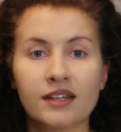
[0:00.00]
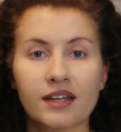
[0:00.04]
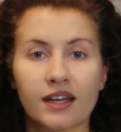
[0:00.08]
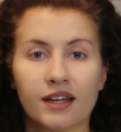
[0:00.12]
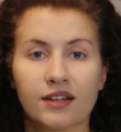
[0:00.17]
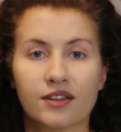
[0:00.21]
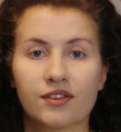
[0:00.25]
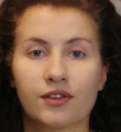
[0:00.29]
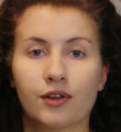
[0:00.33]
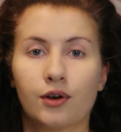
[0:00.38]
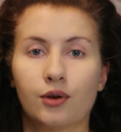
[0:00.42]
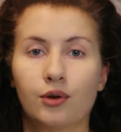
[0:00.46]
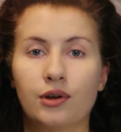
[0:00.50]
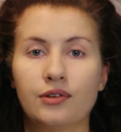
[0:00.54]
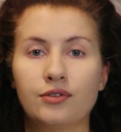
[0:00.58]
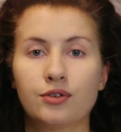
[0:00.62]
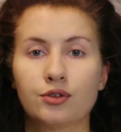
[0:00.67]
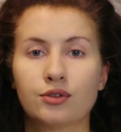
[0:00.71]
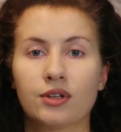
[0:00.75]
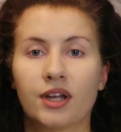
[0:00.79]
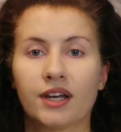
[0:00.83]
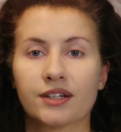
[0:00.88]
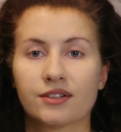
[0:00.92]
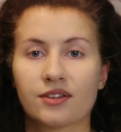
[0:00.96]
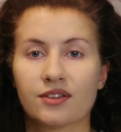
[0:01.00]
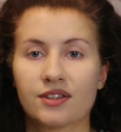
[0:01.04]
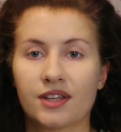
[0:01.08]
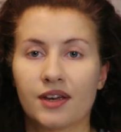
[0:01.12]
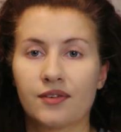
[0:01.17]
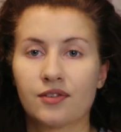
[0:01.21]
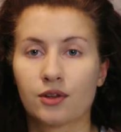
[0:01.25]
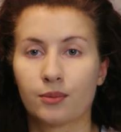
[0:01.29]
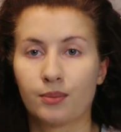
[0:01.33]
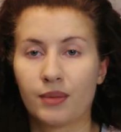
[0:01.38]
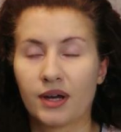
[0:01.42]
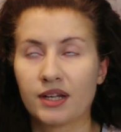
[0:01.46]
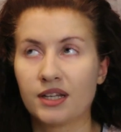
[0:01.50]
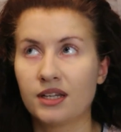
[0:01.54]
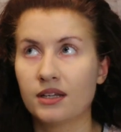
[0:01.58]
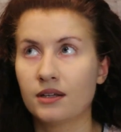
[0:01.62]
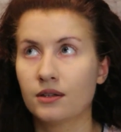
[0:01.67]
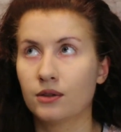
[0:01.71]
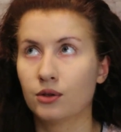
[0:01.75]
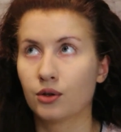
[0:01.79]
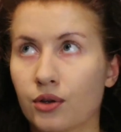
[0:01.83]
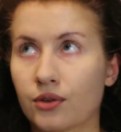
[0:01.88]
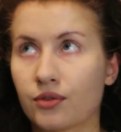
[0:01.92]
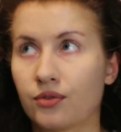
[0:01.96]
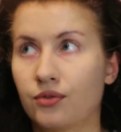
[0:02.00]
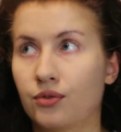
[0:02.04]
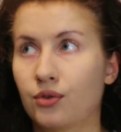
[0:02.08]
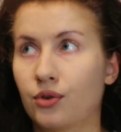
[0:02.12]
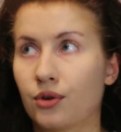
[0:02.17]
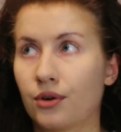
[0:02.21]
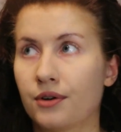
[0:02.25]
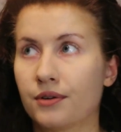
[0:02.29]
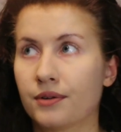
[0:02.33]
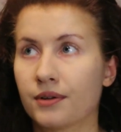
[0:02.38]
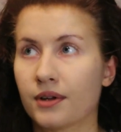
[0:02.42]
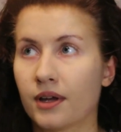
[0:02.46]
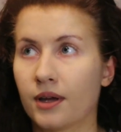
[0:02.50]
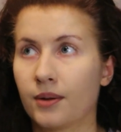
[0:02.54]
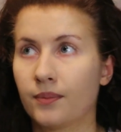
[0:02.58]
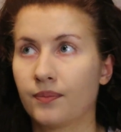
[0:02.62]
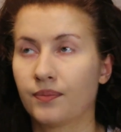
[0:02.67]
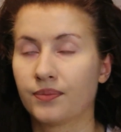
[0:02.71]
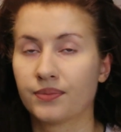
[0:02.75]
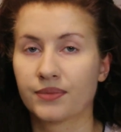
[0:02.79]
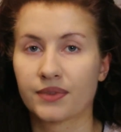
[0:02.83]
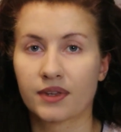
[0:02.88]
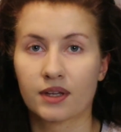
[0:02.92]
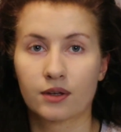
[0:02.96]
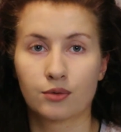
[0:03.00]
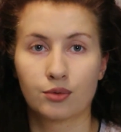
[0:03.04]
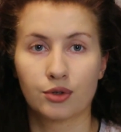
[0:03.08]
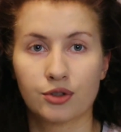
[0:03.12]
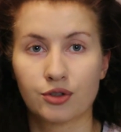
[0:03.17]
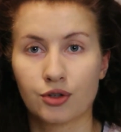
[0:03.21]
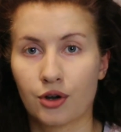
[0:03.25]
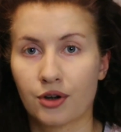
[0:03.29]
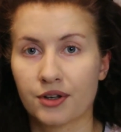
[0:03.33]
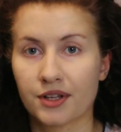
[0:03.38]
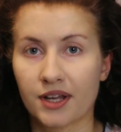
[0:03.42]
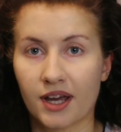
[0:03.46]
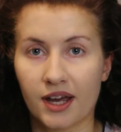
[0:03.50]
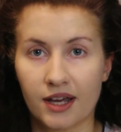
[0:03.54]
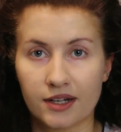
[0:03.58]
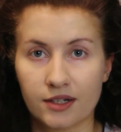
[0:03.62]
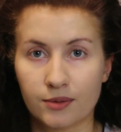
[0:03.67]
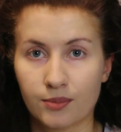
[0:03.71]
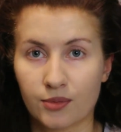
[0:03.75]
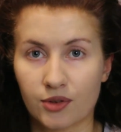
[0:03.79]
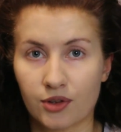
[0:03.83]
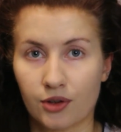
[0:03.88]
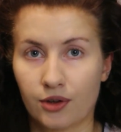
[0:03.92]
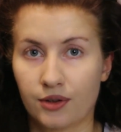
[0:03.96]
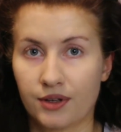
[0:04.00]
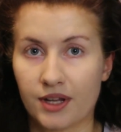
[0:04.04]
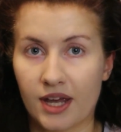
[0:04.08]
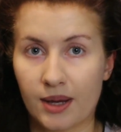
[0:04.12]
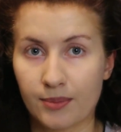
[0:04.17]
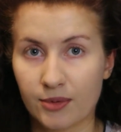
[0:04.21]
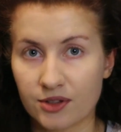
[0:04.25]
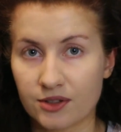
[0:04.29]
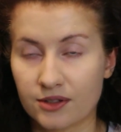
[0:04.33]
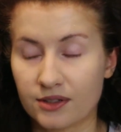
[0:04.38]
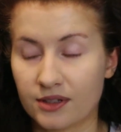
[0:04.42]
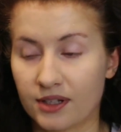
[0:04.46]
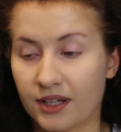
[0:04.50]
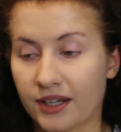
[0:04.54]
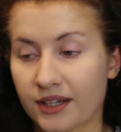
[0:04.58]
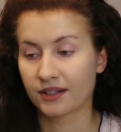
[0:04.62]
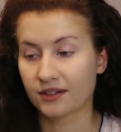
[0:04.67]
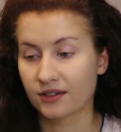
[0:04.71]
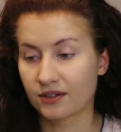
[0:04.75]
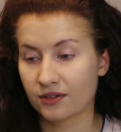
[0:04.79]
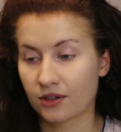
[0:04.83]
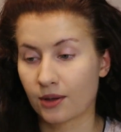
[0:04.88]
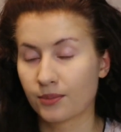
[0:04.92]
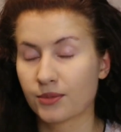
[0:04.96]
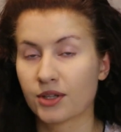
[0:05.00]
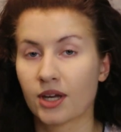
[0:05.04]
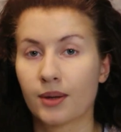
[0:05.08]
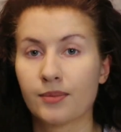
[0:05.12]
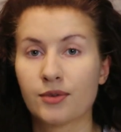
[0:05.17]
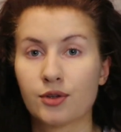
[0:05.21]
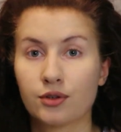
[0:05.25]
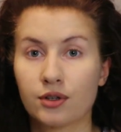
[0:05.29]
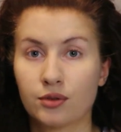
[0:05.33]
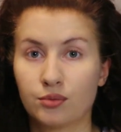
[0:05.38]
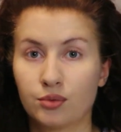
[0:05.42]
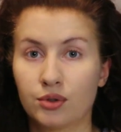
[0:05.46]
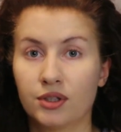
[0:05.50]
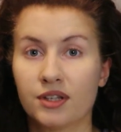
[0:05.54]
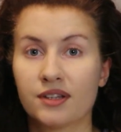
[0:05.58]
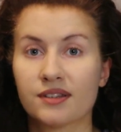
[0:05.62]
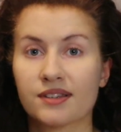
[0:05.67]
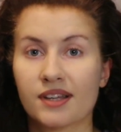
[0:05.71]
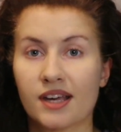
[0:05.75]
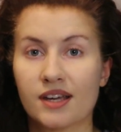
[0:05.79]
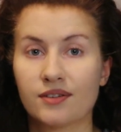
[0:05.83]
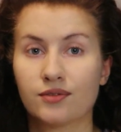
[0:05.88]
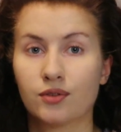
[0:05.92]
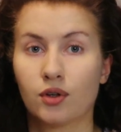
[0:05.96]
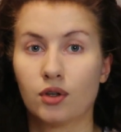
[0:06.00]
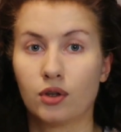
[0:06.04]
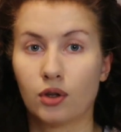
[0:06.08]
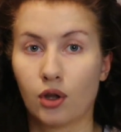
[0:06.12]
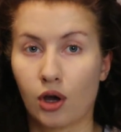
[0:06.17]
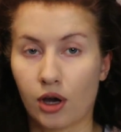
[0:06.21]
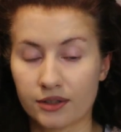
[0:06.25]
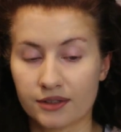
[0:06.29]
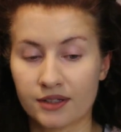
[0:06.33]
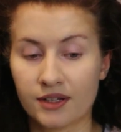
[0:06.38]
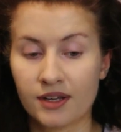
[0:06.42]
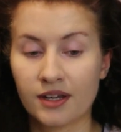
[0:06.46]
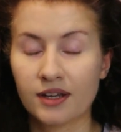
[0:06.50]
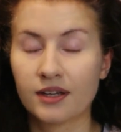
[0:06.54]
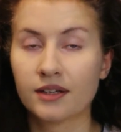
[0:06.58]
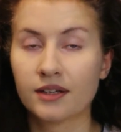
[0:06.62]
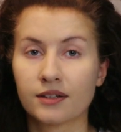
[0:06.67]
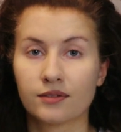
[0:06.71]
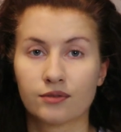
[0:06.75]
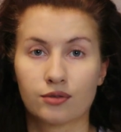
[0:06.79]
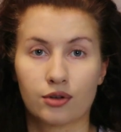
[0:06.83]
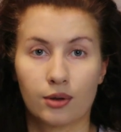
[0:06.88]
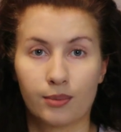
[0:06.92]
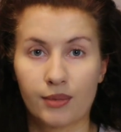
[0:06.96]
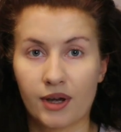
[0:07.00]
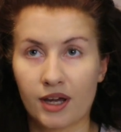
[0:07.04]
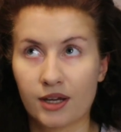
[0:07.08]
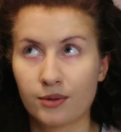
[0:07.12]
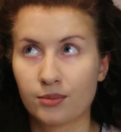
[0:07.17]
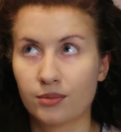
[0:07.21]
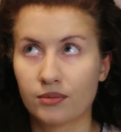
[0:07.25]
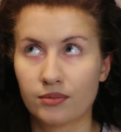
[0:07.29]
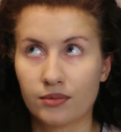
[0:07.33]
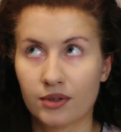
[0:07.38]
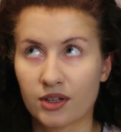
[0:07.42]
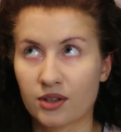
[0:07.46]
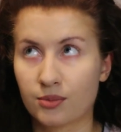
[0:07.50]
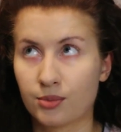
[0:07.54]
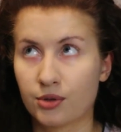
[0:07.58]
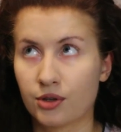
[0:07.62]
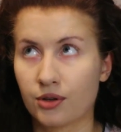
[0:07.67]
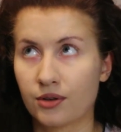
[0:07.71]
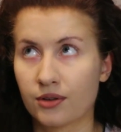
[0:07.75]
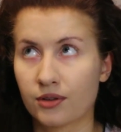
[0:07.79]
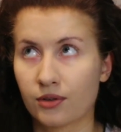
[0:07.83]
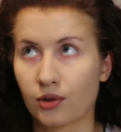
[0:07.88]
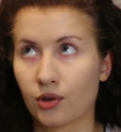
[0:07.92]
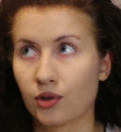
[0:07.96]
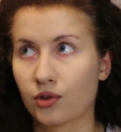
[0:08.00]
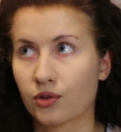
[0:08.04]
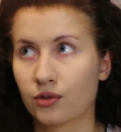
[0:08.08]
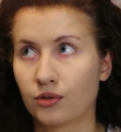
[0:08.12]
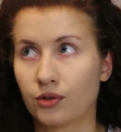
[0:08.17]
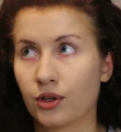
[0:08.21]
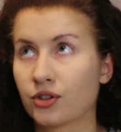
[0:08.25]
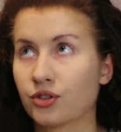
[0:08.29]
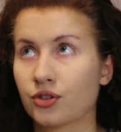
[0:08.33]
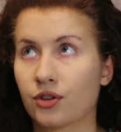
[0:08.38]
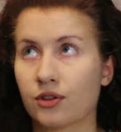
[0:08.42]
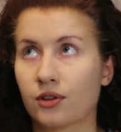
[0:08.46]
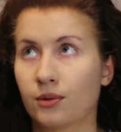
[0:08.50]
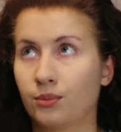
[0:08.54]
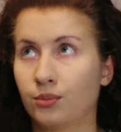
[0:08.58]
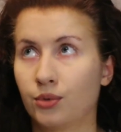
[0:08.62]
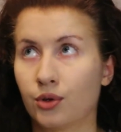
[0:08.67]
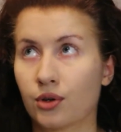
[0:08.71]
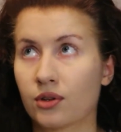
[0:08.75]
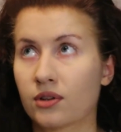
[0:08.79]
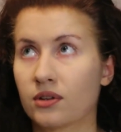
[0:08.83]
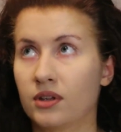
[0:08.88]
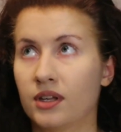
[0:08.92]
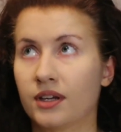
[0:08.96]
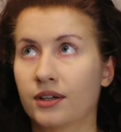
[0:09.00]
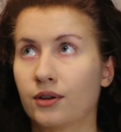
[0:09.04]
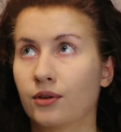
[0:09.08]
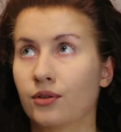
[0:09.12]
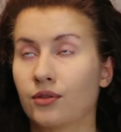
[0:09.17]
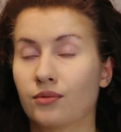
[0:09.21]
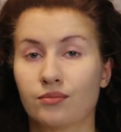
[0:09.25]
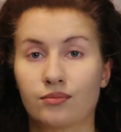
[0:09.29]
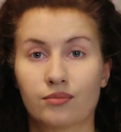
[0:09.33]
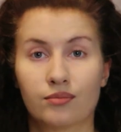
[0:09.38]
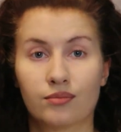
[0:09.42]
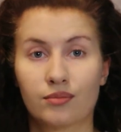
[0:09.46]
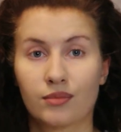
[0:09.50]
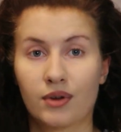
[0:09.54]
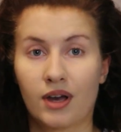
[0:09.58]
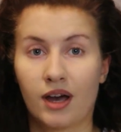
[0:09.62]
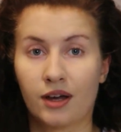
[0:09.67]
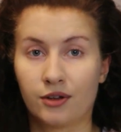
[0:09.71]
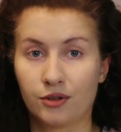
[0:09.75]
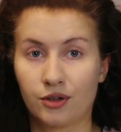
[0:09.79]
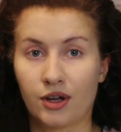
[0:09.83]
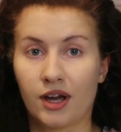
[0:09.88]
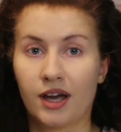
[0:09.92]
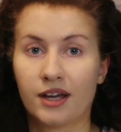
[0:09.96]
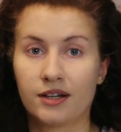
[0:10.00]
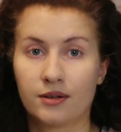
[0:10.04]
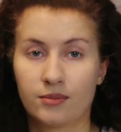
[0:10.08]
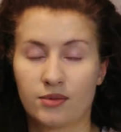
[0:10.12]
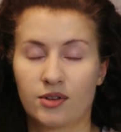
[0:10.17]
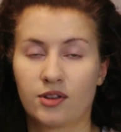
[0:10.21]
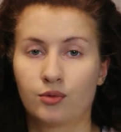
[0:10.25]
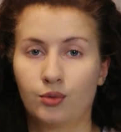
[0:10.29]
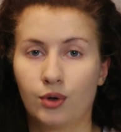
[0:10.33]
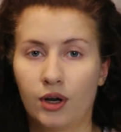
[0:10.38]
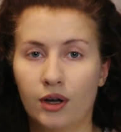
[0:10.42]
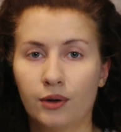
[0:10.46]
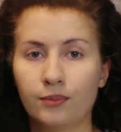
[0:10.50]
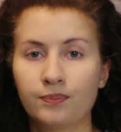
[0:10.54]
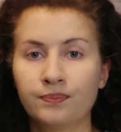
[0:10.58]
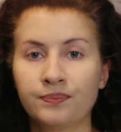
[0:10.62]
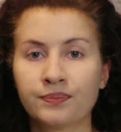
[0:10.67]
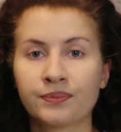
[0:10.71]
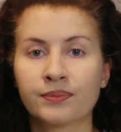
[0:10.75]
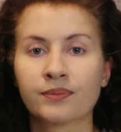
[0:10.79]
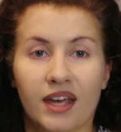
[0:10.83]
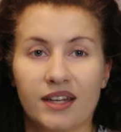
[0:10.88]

And so if you'd like to save some money, look for returned items on Amazon. Like sometimes you can really save a lot from my experience, also not just on books, like on other items as well.